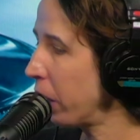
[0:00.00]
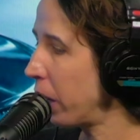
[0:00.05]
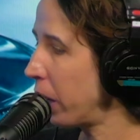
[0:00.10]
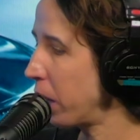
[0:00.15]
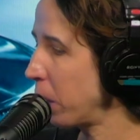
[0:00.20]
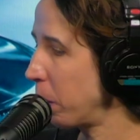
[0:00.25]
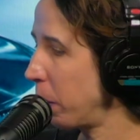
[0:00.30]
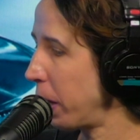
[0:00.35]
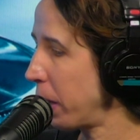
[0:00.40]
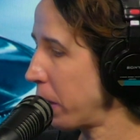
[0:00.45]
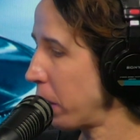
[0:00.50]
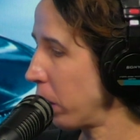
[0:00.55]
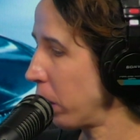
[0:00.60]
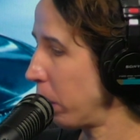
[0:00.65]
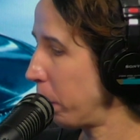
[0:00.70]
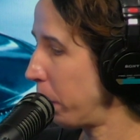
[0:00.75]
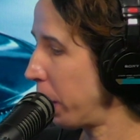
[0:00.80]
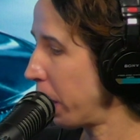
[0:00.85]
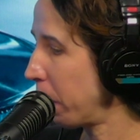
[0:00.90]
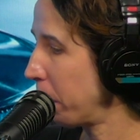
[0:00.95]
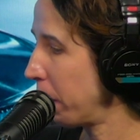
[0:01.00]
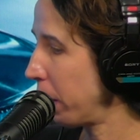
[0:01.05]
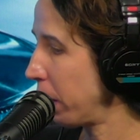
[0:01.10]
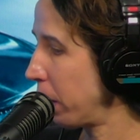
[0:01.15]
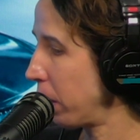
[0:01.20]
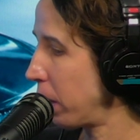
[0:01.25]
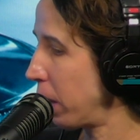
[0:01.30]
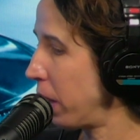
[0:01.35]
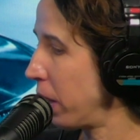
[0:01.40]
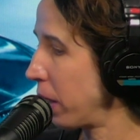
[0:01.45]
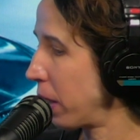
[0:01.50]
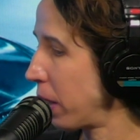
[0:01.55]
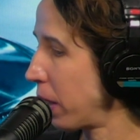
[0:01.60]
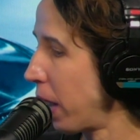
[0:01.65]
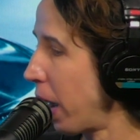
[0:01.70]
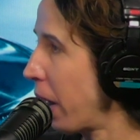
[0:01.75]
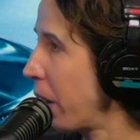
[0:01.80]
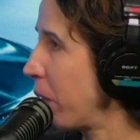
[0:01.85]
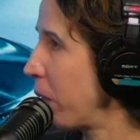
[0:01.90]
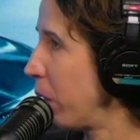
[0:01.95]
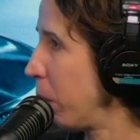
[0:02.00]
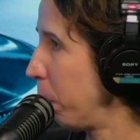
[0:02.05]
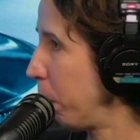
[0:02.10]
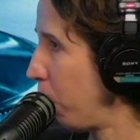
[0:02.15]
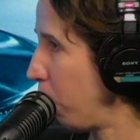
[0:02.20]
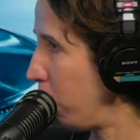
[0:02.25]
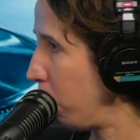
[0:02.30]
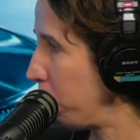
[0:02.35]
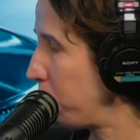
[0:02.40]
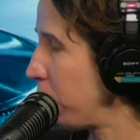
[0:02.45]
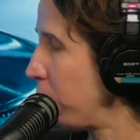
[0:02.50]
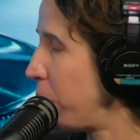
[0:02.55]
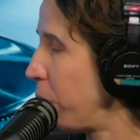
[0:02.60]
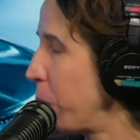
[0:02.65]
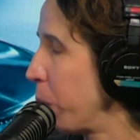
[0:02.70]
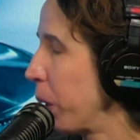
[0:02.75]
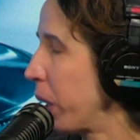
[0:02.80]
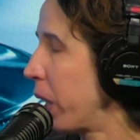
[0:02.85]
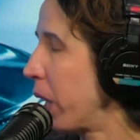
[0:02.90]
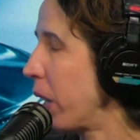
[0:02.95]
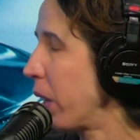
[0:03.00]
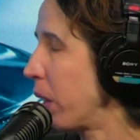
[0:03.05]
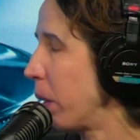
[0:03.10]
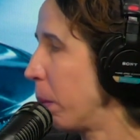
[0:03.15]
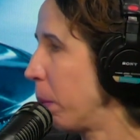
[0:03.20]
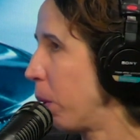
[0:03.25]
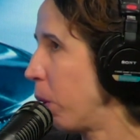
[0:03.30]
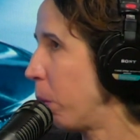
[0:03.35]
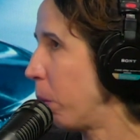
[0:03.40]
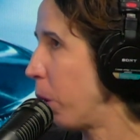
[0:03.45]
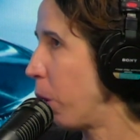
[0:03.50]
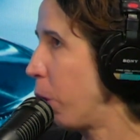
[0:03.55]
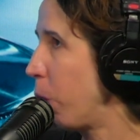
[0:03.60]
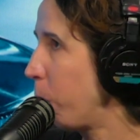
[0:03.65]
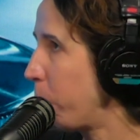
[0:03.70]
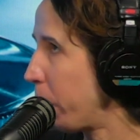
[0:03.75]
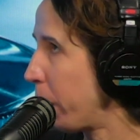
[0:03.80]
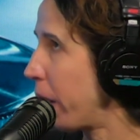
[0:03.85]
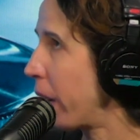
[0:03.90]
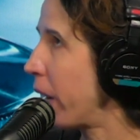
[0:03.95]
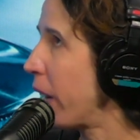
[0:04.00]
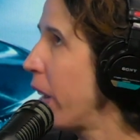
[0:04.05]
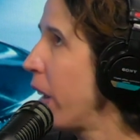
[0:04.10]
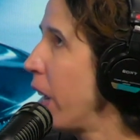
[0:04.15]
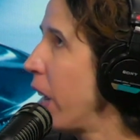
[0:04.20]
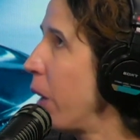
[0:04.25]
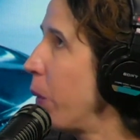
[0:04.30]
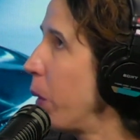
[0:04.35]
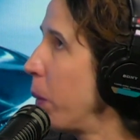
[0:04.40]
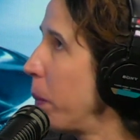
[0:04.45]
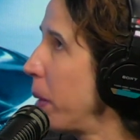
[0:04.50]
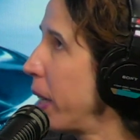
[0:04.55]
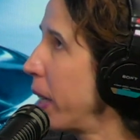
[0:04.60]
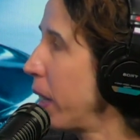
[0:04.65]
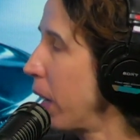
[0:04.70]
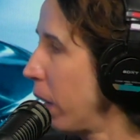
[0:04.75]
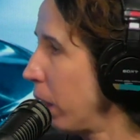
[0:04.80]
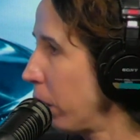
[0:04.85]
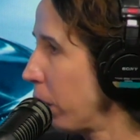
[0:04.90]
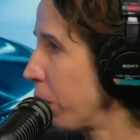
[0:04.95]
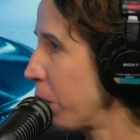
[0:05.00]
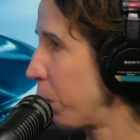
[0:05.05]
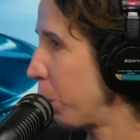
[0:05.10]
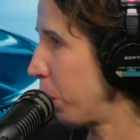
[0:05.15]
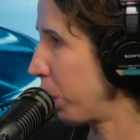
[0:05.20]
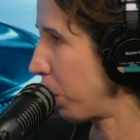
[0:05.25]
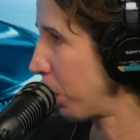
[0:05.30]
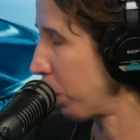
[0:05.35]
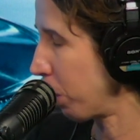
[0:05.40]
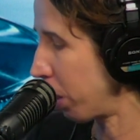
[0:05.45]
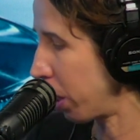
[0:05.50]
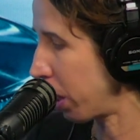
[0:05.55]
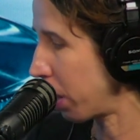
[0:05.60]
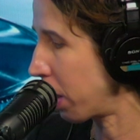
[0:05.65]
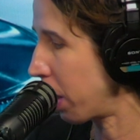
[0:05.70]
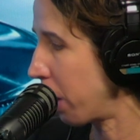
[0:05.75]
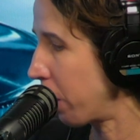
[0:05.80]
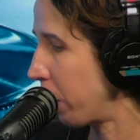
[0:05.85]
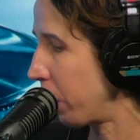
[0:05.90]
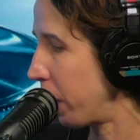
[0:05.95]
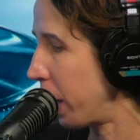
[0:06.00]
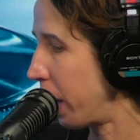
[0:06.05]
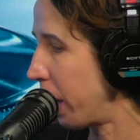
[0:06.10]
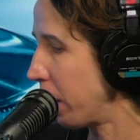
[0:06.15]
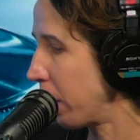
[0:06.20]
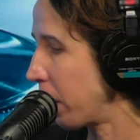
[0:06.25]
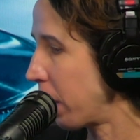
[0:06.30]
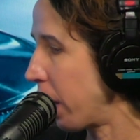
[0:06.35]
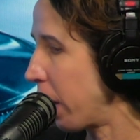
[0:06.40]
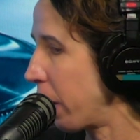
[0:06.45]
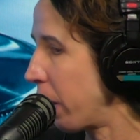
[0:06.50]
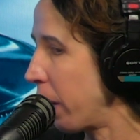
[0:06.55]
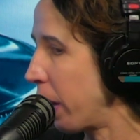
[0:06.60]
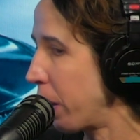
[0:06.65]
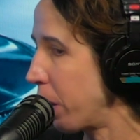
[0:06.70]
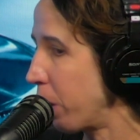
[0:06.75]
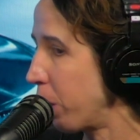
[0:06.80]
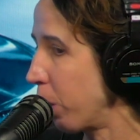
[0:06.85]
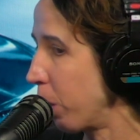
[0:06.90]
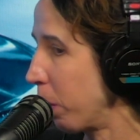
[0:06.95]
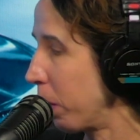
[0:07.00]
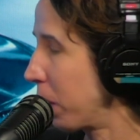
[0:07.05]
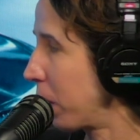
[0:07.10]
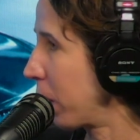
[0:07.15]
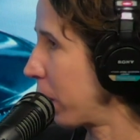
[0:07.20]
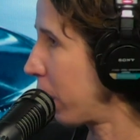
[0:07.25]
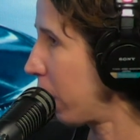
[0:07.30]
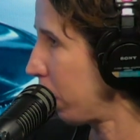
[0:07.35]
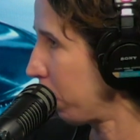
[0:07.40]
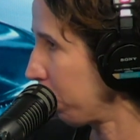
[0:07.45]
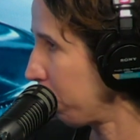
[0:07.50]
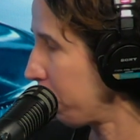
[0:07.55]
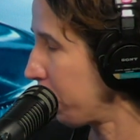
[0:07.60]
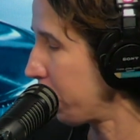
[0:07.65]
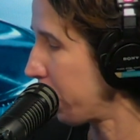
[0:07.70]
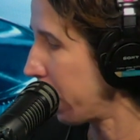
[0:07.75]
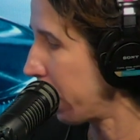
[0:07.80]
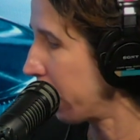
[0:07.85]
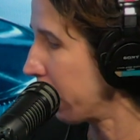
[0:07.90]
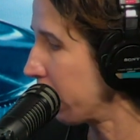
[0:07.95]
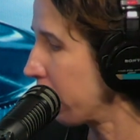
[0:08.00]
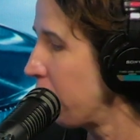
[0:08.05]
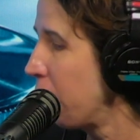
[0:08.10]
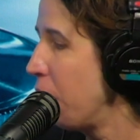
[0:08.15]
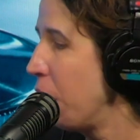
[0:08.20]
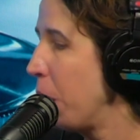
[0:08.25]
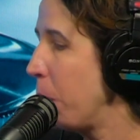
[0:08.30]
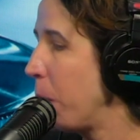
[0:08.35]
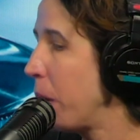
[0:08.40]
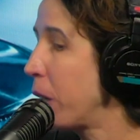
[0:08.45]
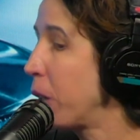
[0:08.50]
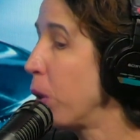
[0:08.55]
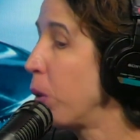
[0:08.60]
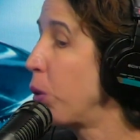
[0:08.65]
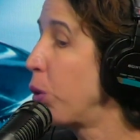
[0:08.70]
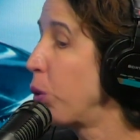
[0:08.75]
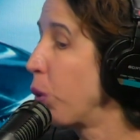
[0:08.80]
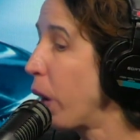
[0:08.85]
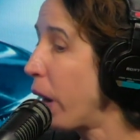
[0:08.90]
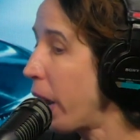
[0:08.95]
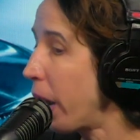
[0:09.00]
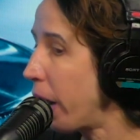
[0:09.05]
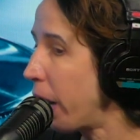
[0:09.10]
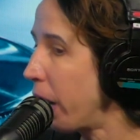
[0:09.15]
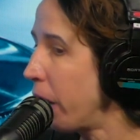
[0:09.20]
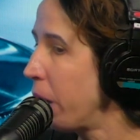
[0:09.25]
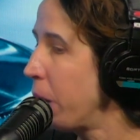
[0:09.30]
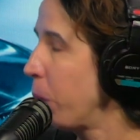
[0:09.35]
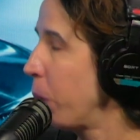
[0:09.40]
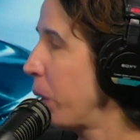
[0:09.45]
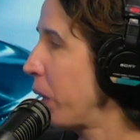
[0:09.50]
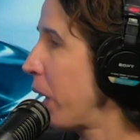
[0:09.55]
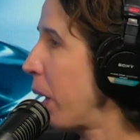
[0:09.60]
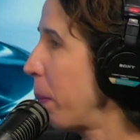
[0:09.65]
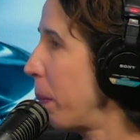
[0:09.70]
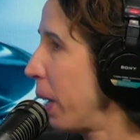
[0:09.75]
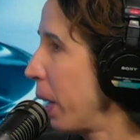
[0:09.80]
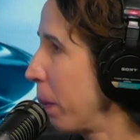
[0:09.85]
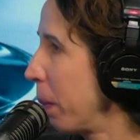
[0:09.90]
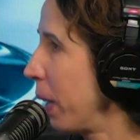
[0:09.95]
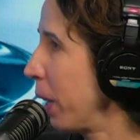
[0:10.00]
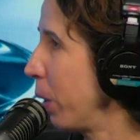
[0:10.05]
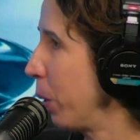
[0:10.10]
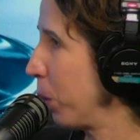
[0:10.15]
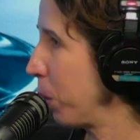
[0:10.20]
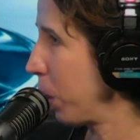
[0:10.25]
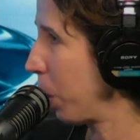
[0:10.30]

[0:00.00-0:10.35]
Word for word: is based on the pigment that's inside of the bulb. So if you were to cut the bulb open, it would be colored to a certain extent on the inside, and that determines the color of your hair. We go gray when that pigment goes